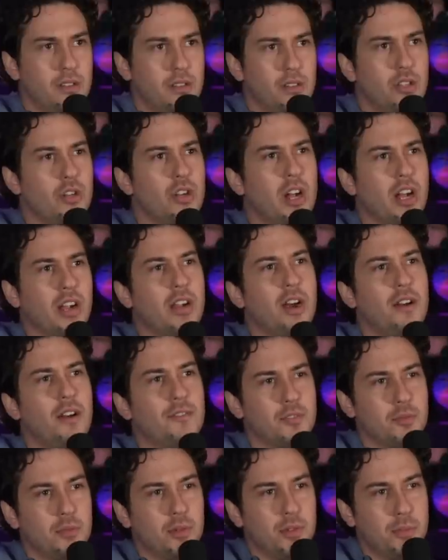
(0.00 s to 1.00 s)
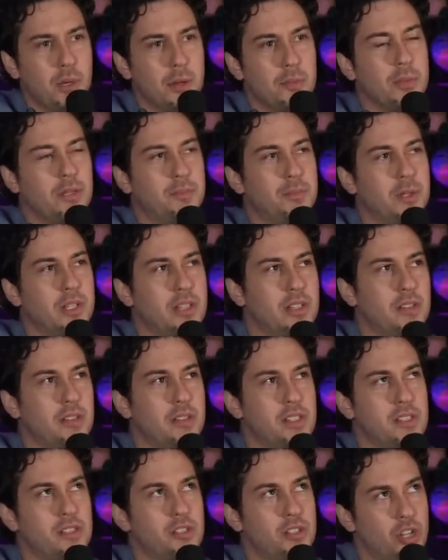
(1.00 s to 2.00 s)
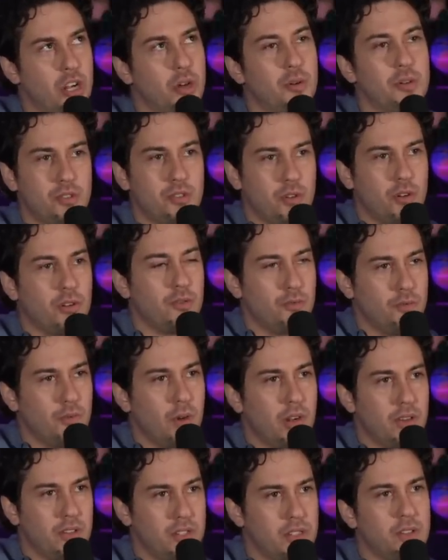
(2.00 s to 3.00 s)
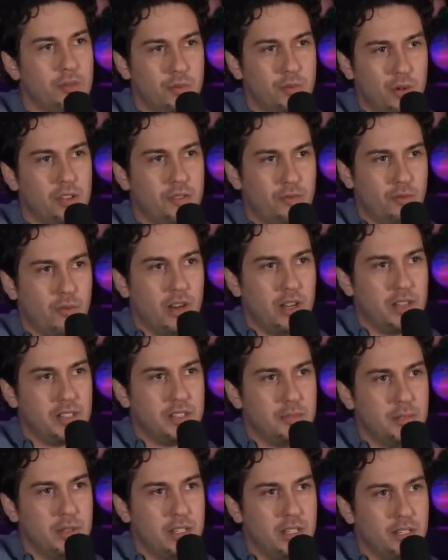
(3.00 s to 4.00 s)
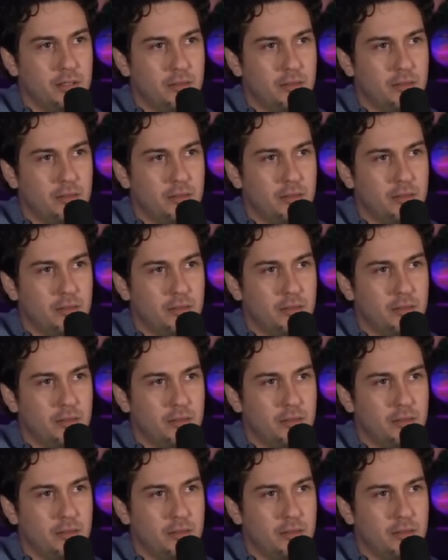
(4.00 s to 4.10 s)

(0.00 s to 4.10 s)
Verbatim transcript: you're not comfortable but but but this show is sort of where this is where you've wanted to be